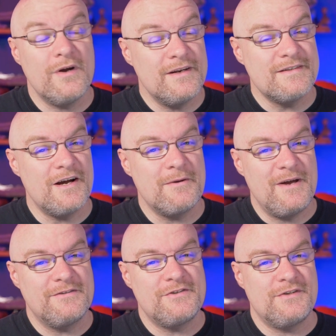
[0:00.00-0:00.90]
going to talk
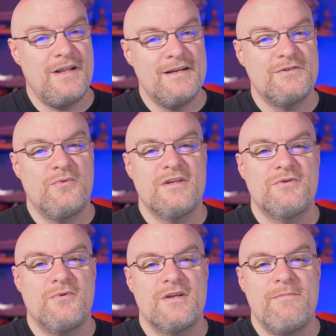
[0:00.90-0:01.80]
about the July twenty
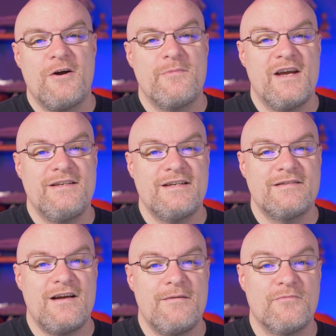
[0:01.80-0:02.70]
twenty Power B I
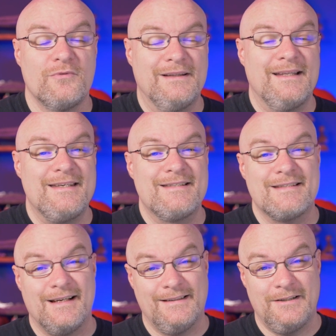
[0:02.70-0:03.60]
Desktop release
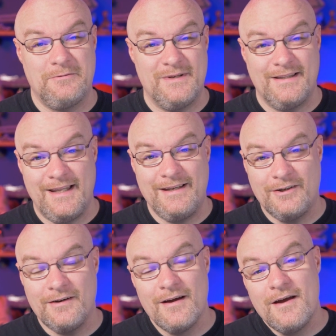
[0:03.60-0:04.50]
a little bit
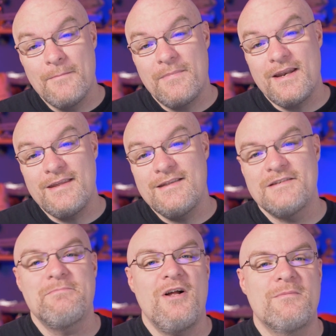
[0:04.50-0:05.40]
later, but in this
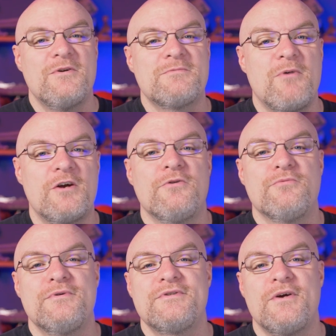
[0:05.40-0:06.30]
blog post, Marco
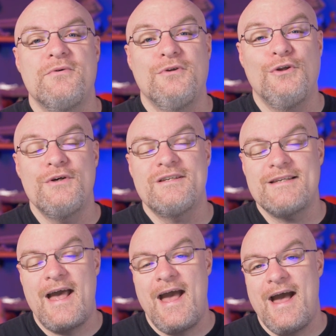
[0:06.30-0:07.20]
Russo looks
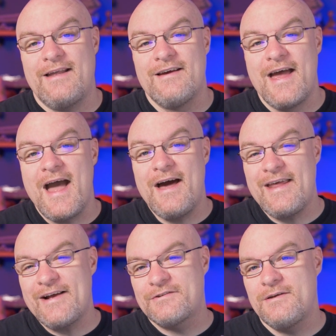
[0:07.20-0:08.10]
at how to actually